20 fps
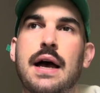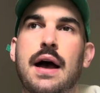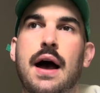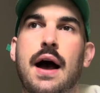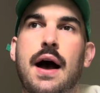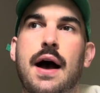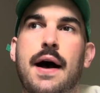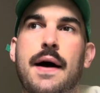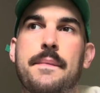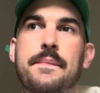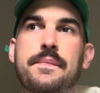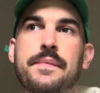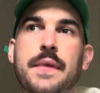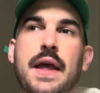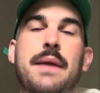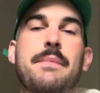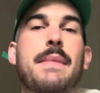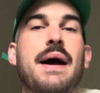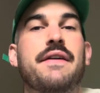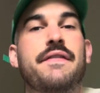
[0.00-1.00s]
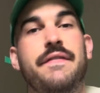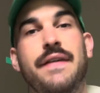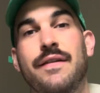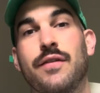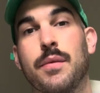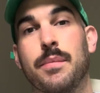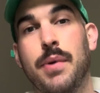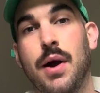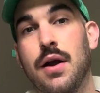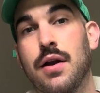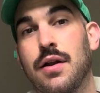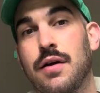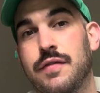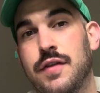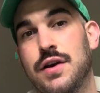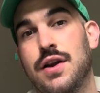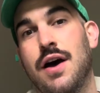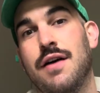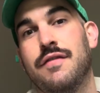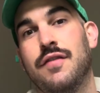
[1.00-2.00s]
And my favorite part of the
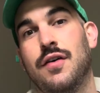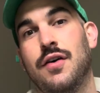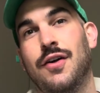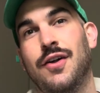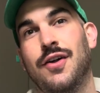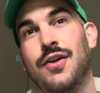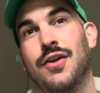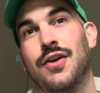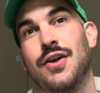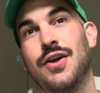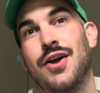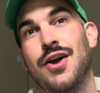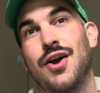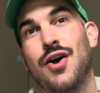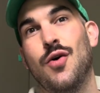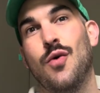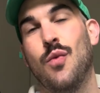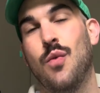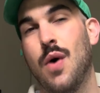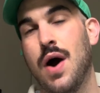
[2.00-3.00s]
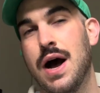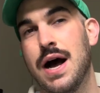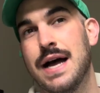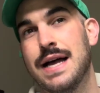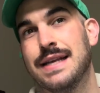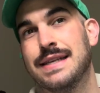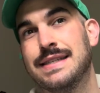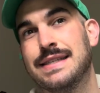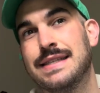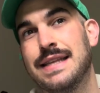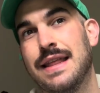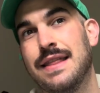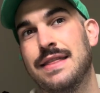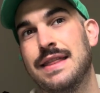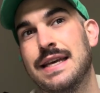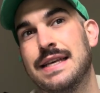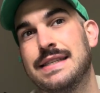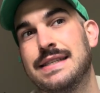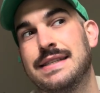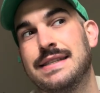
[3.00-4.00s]
novel was
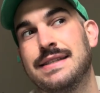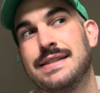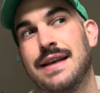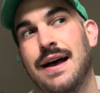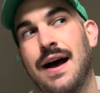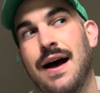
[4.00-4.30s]
this